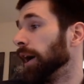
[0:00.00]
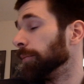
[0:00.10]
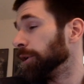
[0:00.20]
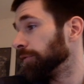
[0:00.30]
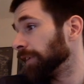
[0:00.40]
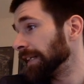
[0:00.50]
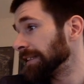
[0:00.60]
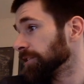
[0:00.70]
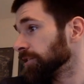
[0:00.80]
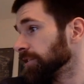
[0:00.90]
Their
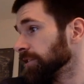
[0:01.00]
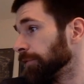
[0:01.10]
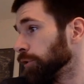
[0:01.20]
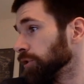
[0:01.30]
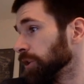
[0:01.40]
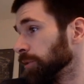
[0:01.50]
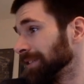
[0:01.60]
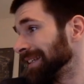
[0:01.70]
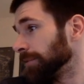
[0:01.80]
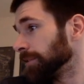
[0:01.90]
advisors, unfortunately, I
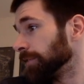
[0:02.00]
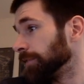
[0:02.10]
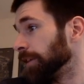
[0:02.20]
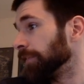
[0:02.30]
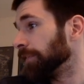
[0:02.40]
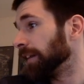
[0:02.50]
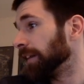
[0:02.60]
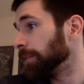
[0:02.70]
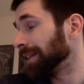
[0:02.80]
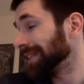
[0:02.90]
wasn't able to verify
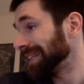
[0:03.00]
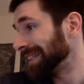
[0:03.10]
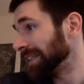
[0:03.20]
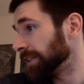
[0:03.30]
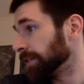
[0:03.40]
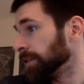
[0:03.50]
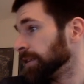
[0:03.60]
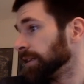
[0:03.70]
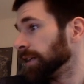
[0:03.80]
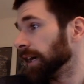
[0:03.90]
them on LinkedIn,
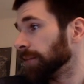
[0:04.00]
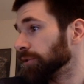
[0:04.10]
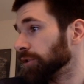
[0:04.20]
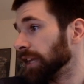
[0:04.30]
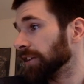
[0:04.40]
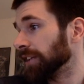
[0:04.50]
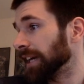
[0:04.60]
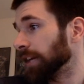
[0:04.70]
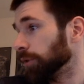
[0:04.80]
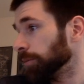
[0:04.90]
so they only
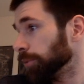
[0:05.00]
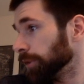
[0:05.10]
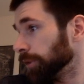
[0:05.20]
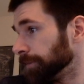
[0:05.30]
got 1 point.